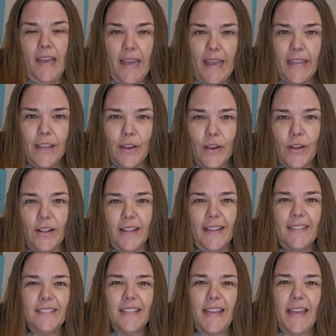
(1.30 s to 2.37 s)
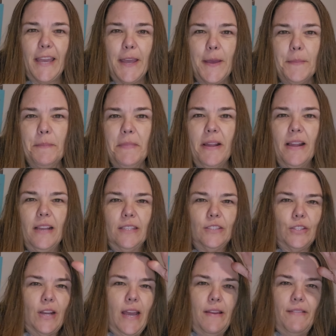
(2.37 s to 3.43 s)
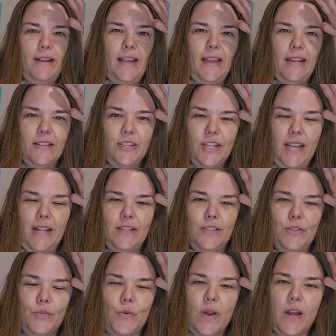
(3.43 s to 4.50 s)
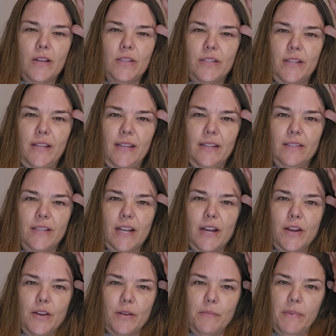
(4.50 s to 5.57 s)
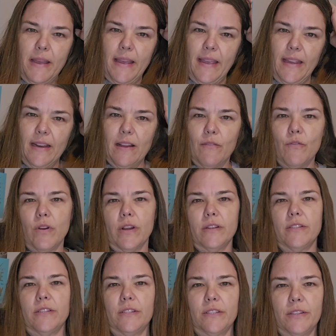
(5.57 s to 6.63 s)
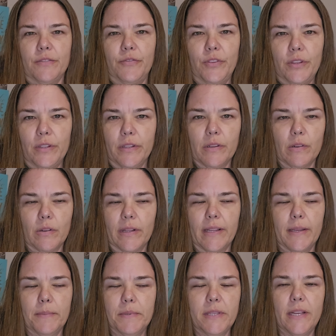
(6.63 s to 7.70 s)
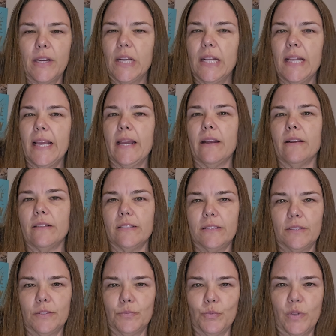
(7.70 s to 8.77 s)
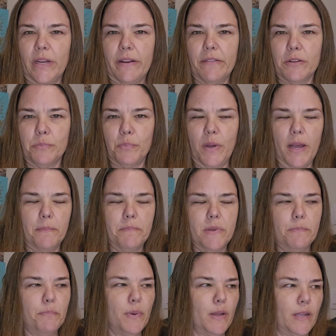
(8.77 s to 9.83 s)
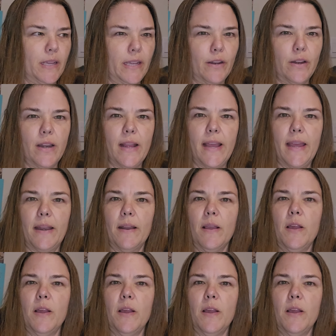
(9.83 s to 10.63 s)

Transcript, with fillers: Hey y'all, it's Kim. So I haven't had a chance to watch the entire debate. I've watched just a few little clips here and there, just whatever's popped up on the internet.